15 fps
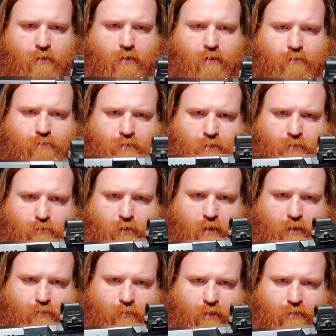So now
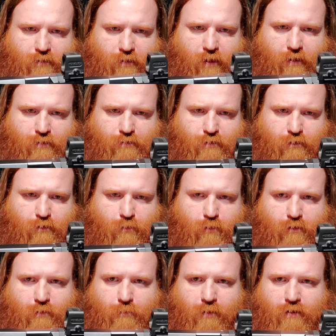I've got the X2 where
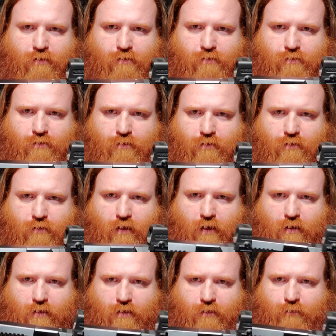the buttons are kind
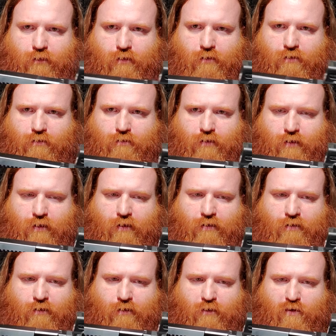of difficult to get
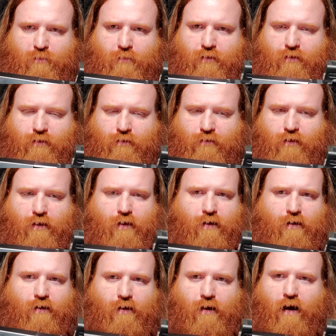to, but
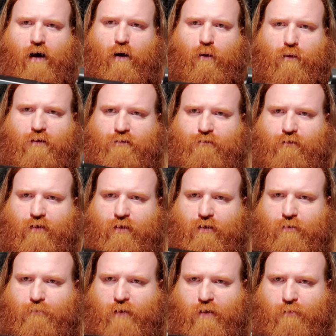I only flick it
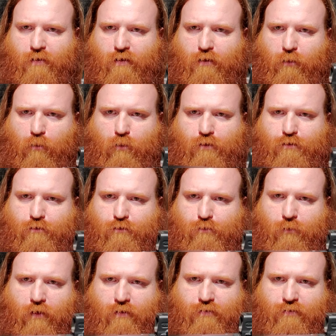maybe once or
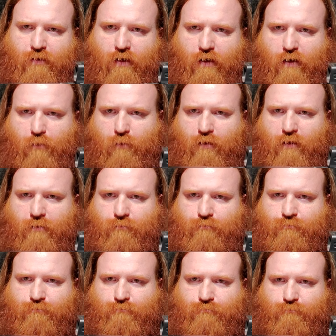twice a day when I'm
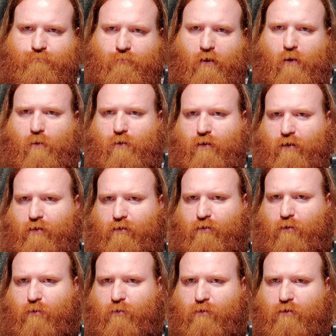going
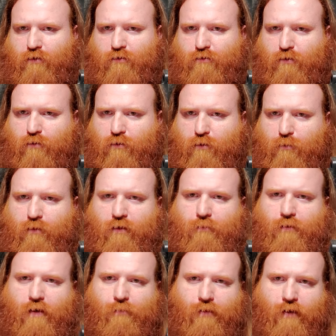indoors or when I'm
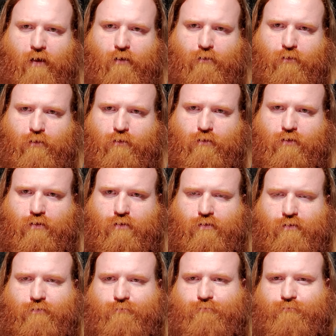coming outdoors
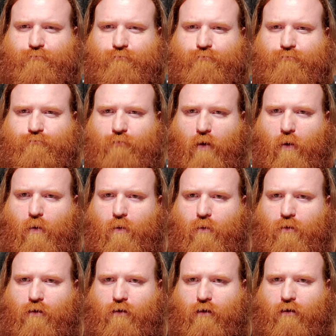
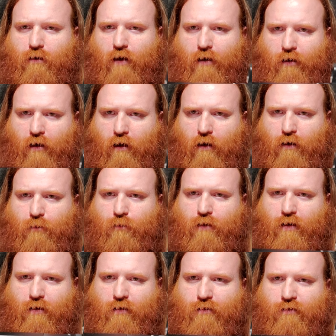or at night when I
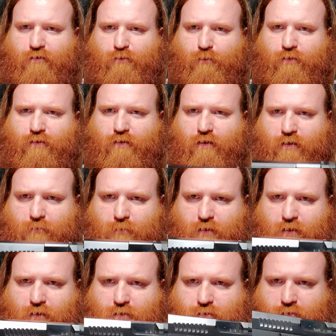need to switch it up
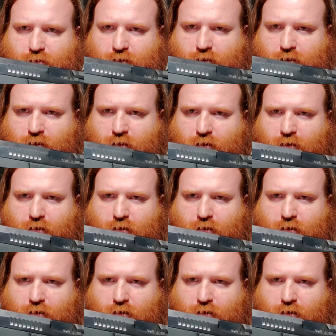because the